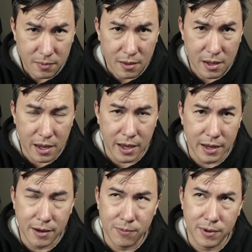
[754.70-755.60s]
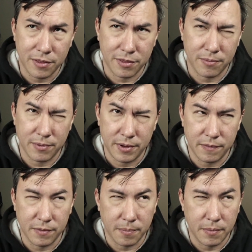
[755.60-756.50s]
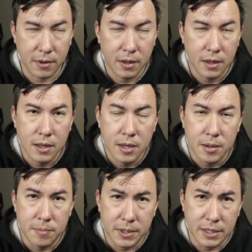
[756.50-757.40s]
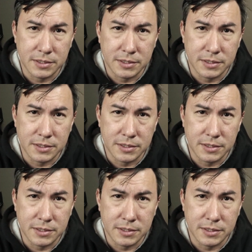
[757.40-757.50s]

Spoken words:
and I run 3 of them. But